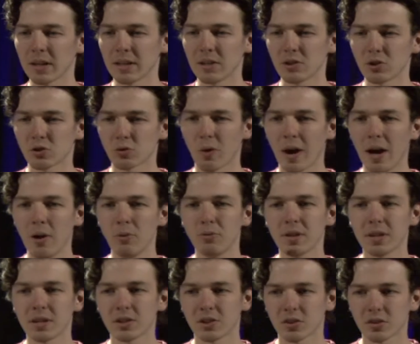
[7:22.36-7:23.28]
so how
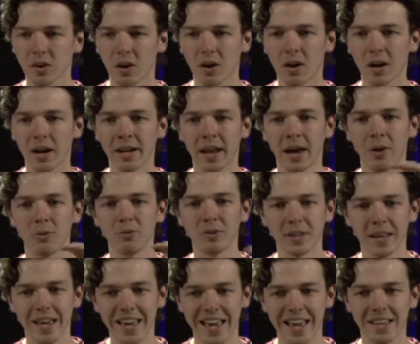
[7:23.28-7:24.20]
do they start and how do
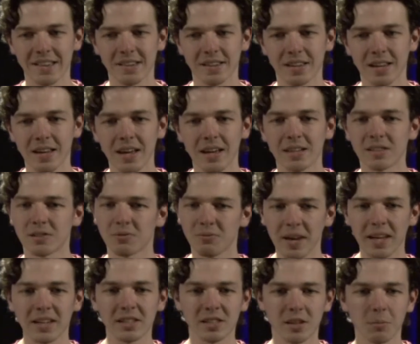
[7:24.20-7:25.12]
they end? It's
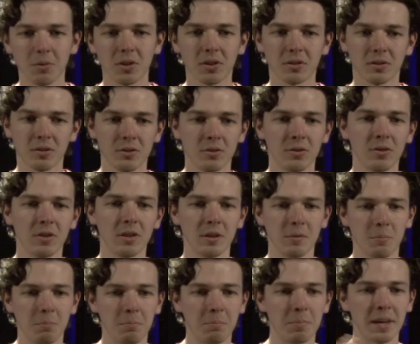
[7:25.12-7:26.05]
very similar to the
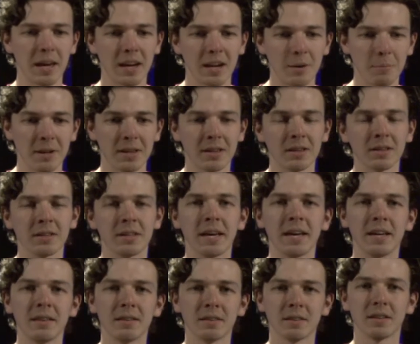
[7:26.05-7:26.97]
beginning, middle and
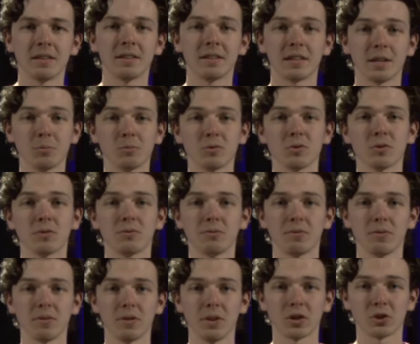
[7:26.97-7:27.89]
end in terms of
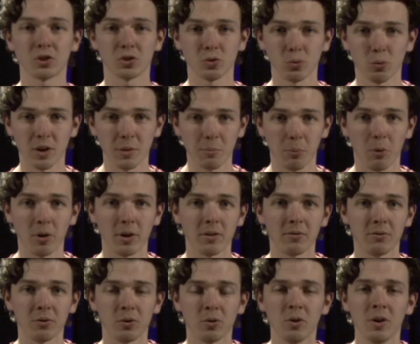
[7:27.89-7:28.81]
a story point of
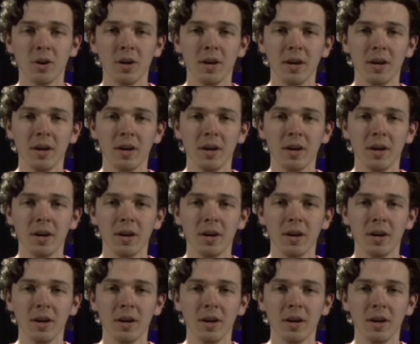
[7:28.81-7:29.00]
view.